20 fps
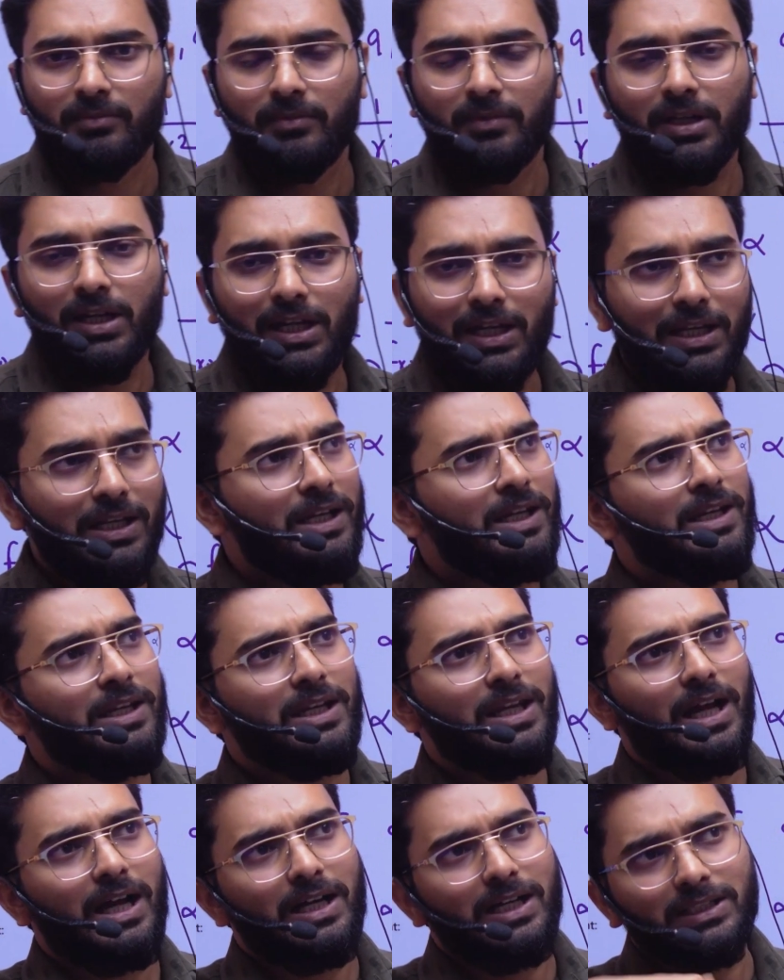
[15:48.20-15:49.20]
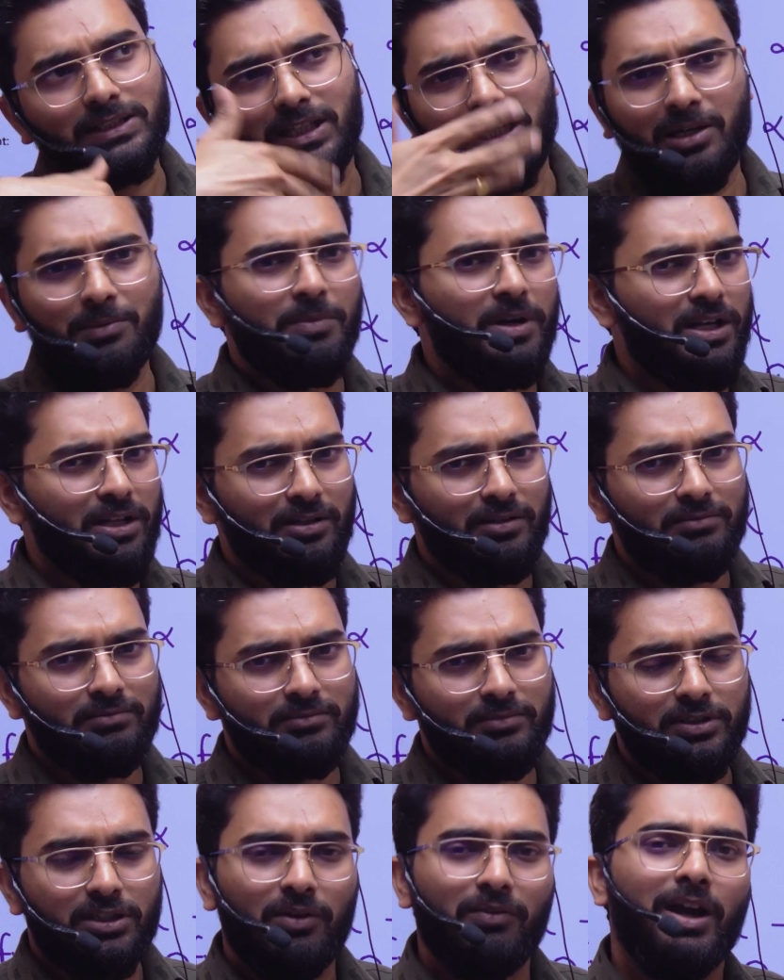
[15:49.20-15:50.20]
In other
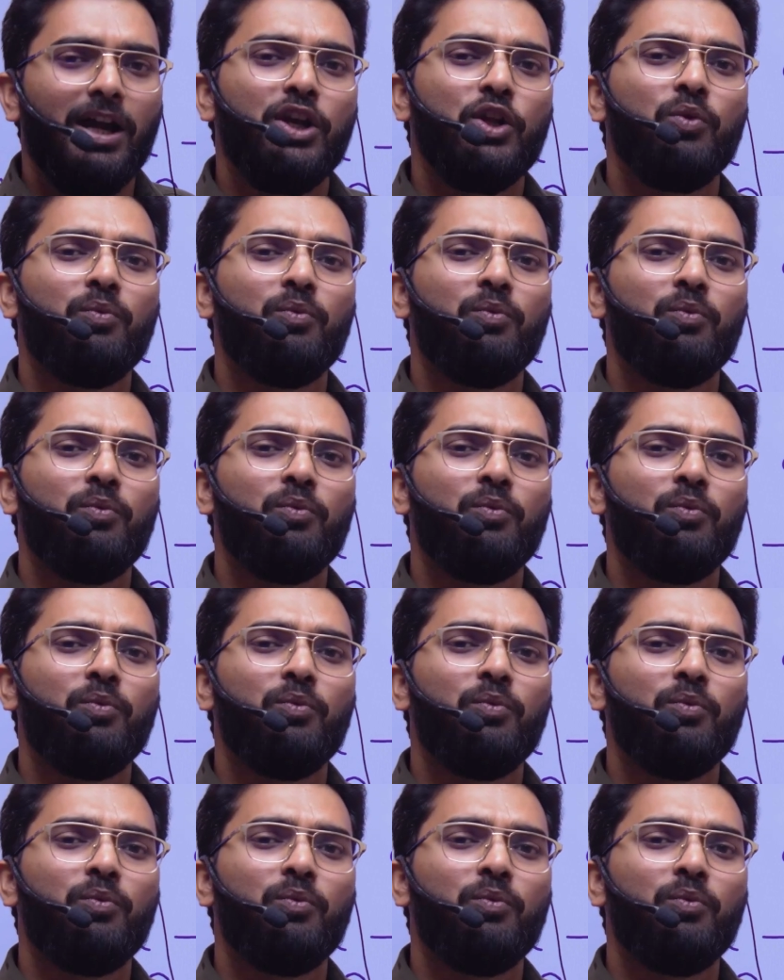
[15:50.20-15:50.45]
medium, the value